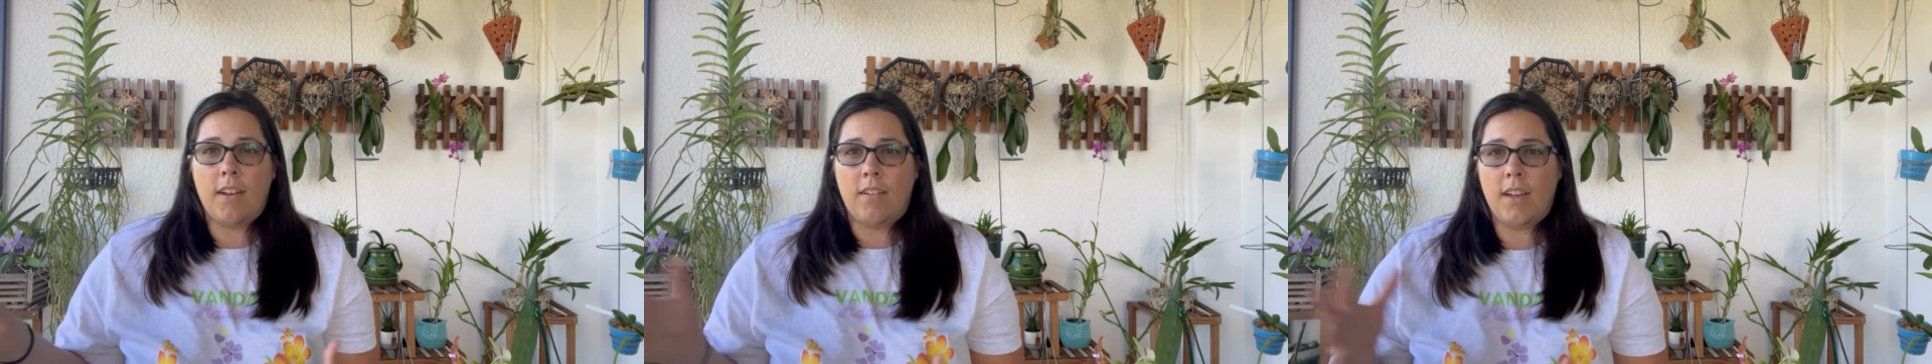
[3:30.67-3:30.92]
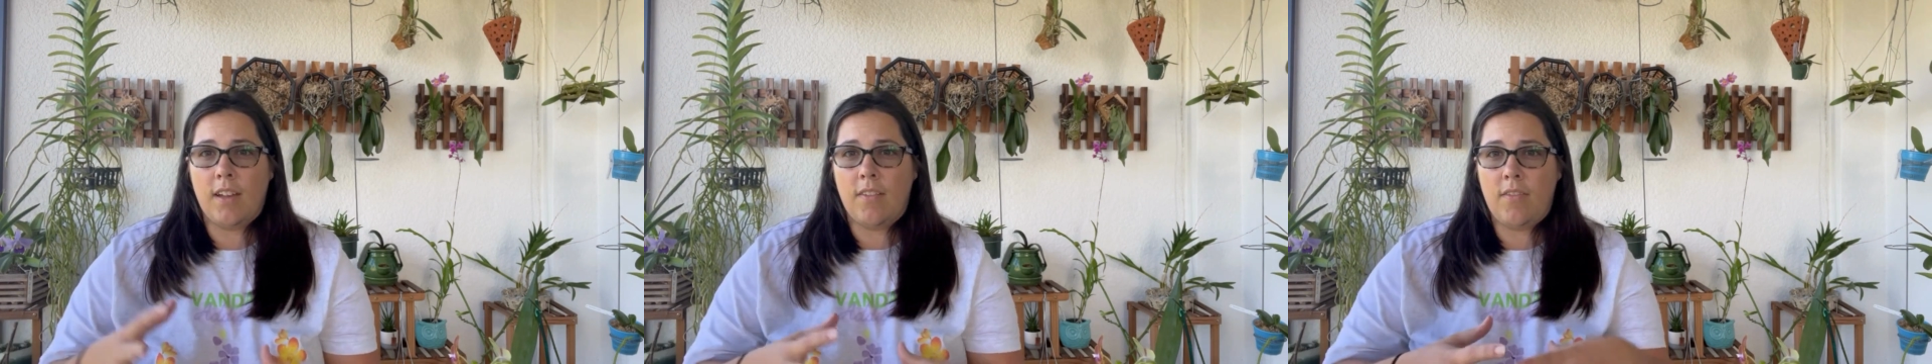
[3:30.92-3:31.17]
I'll
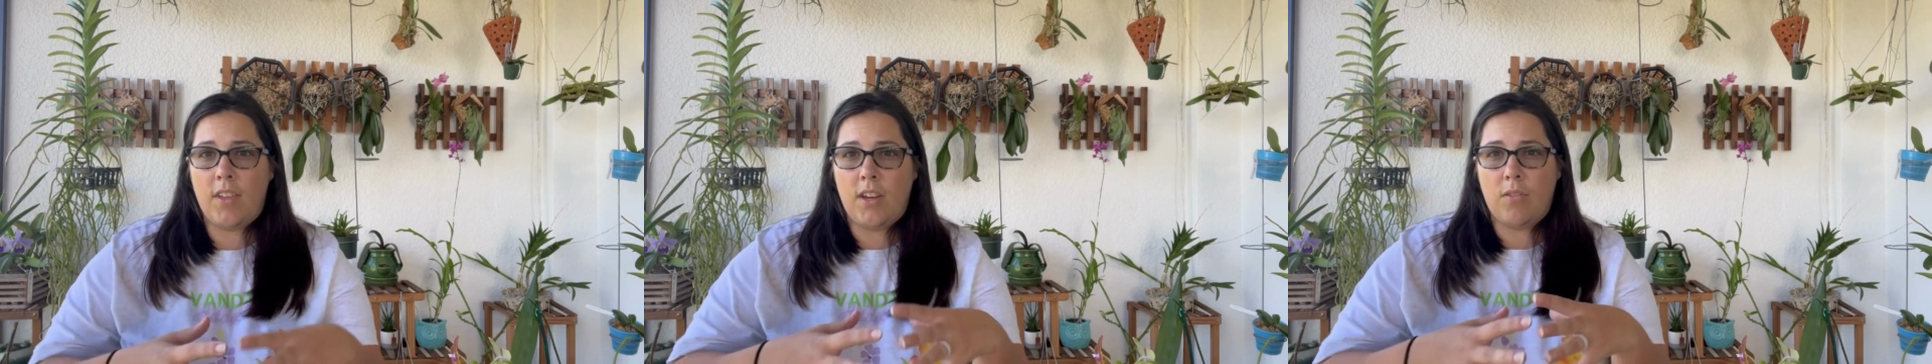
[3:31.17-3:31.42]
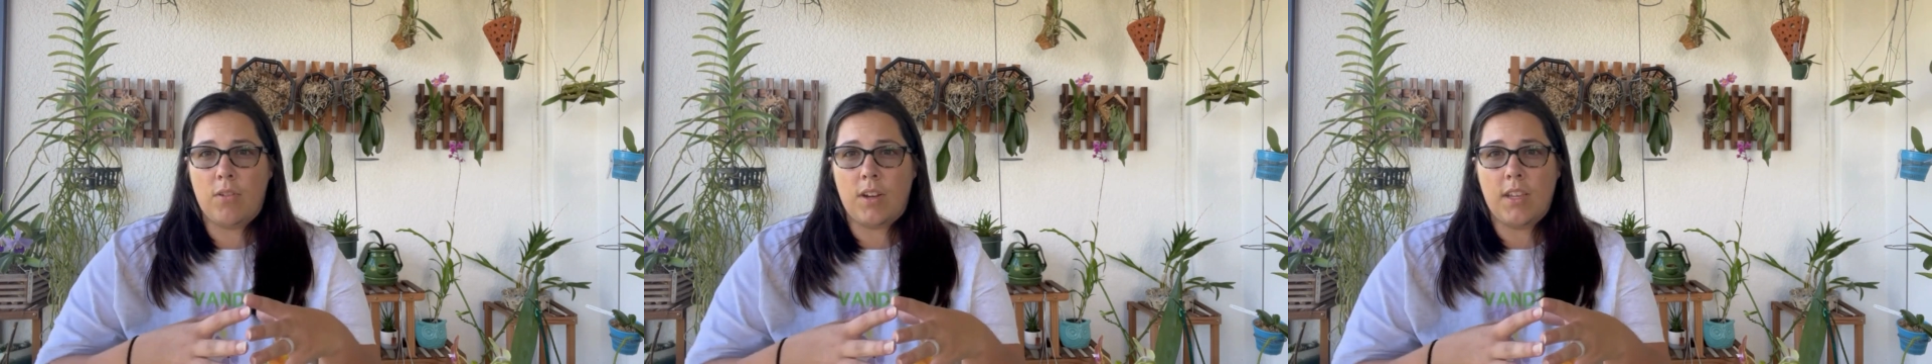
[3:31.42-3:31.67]
have an
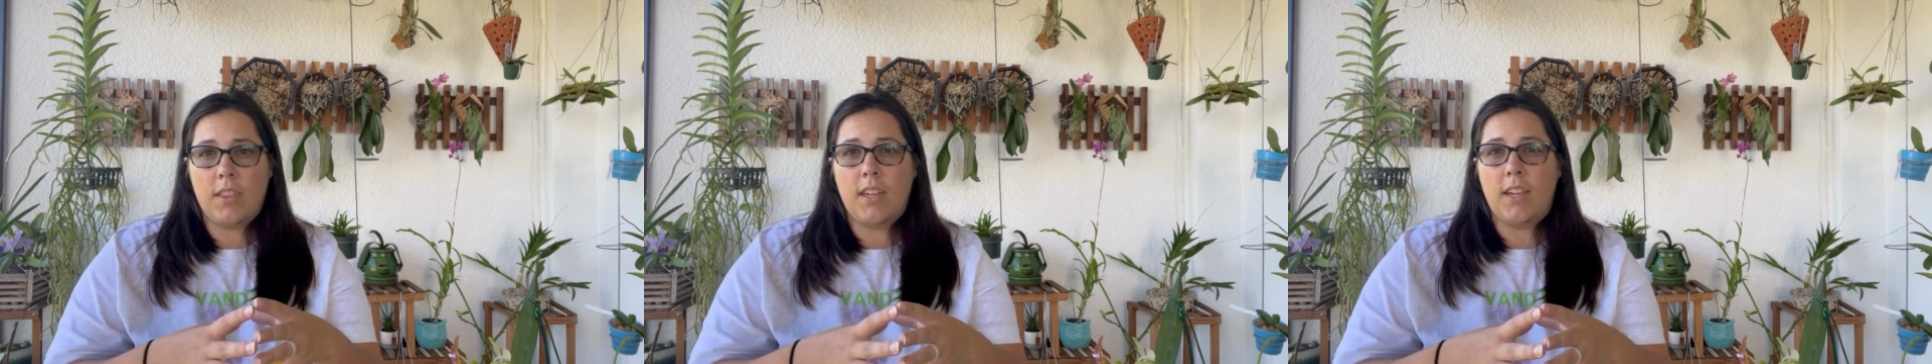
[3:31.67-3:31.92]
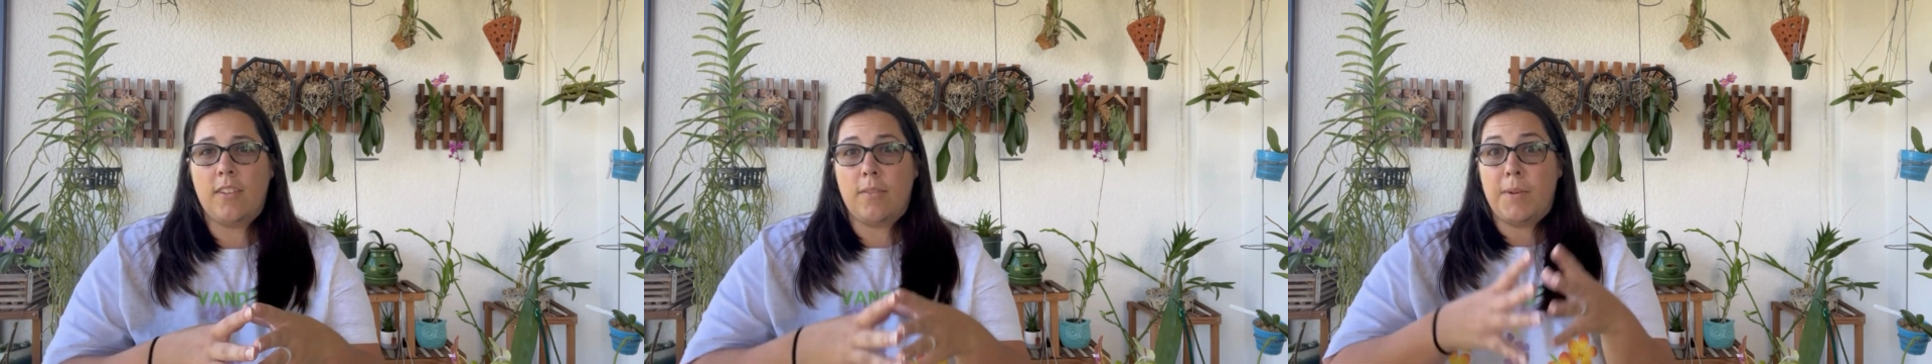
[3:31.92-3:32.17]
orchid that
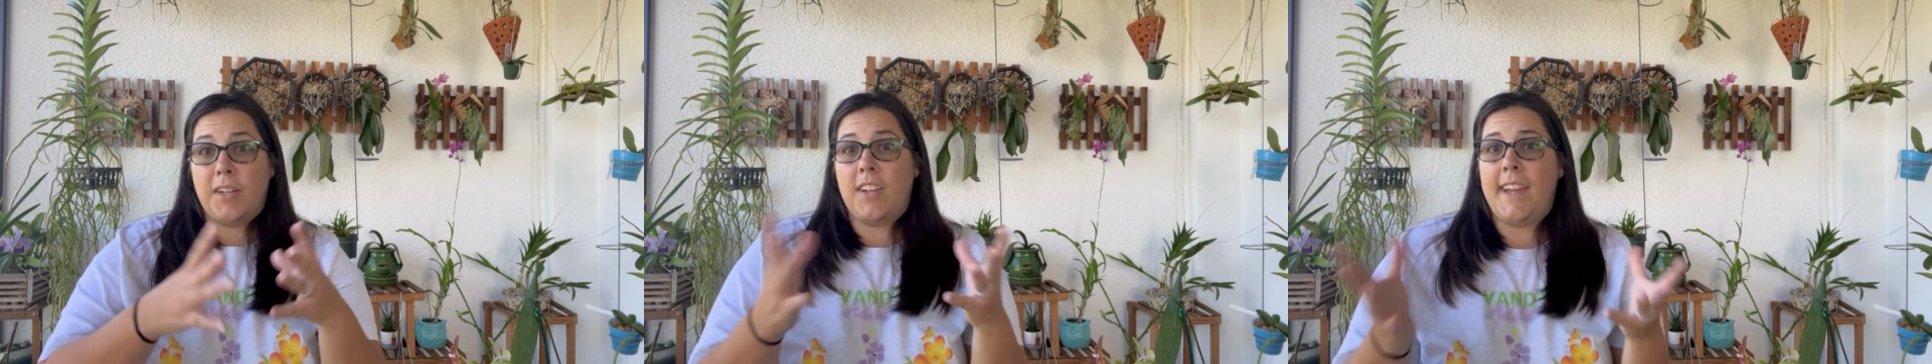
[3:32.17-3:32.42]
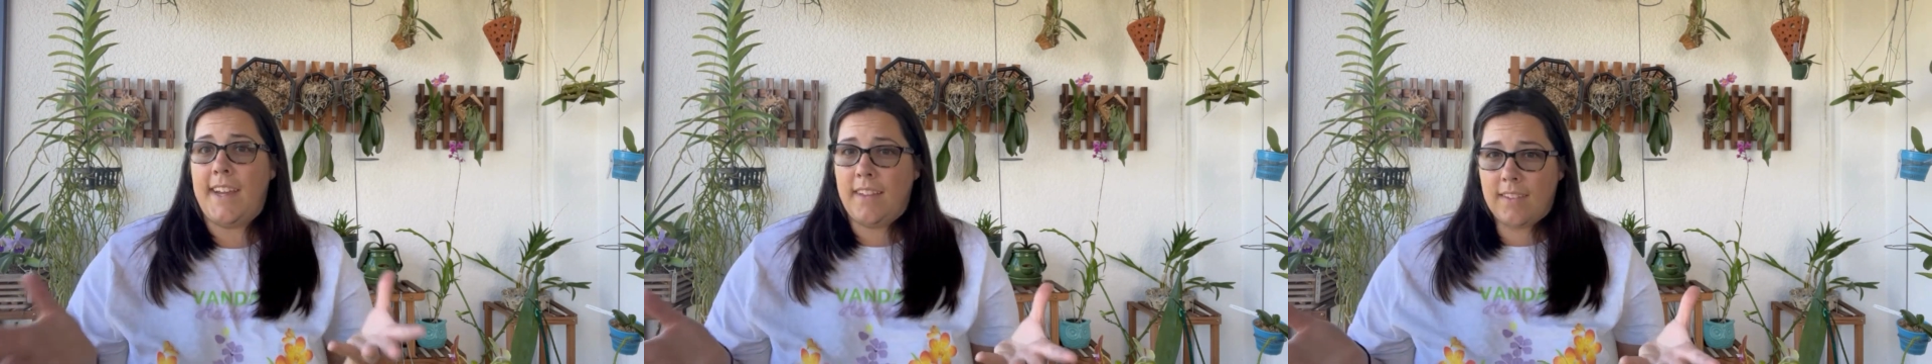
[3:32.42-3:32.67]
has a bunch of
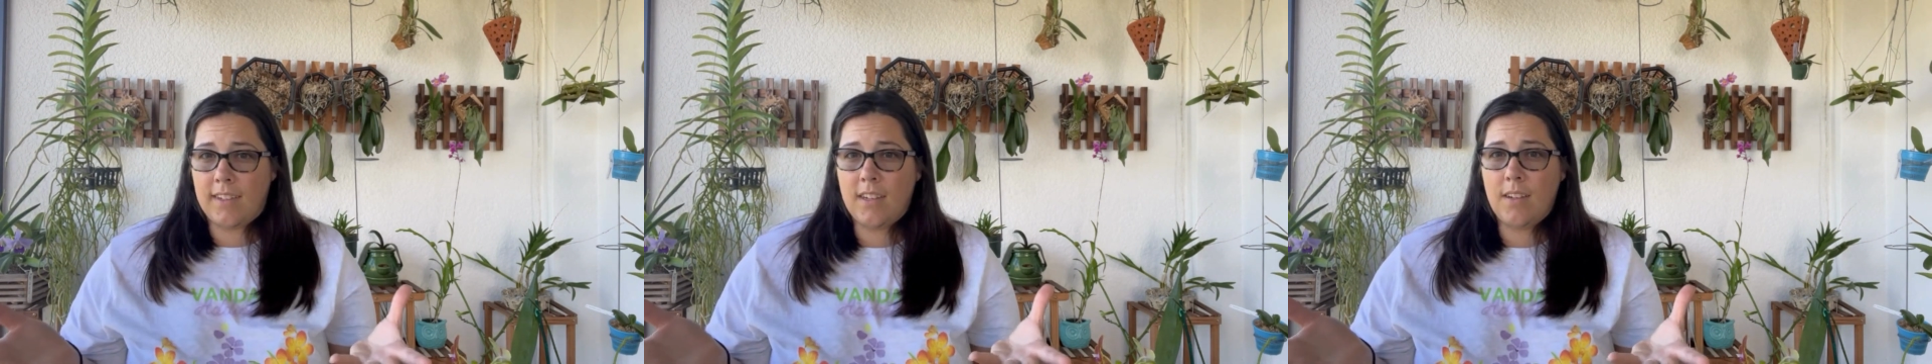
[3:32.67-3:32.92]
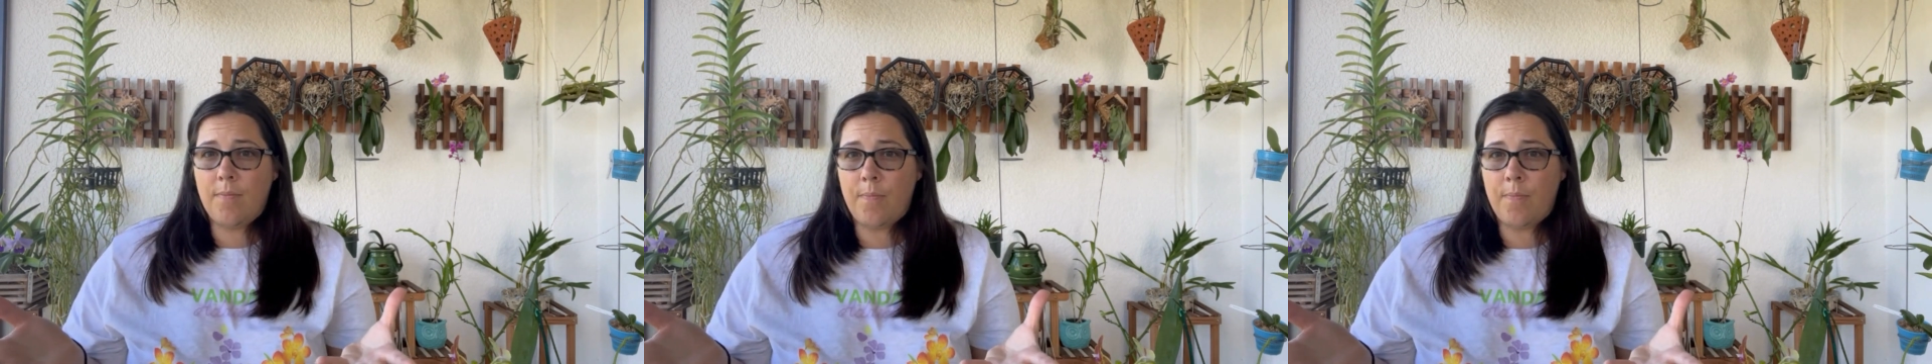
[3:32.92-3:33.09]
ants in it.